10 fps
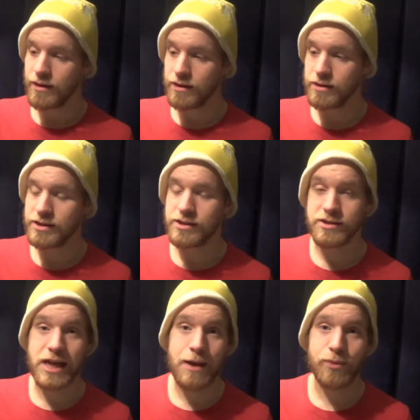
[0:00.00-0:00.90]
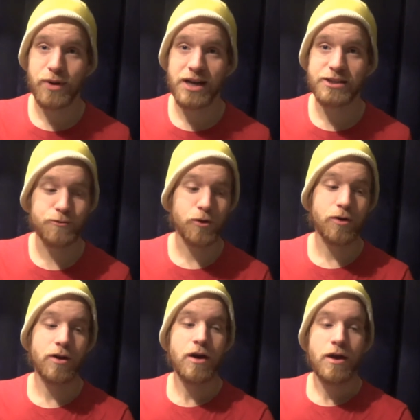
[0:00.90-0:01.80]
Uh, there's the same price
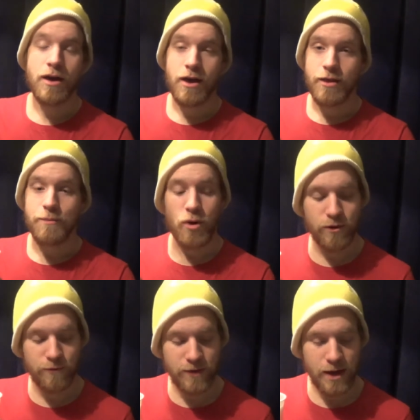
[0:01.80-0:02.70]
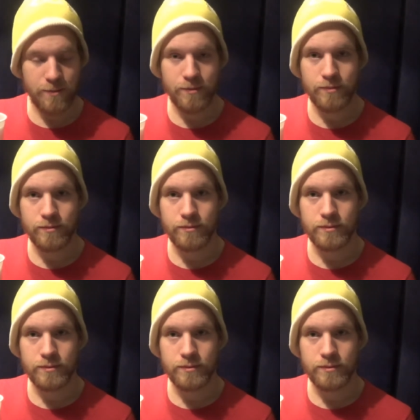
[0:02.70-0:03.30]
for both of them,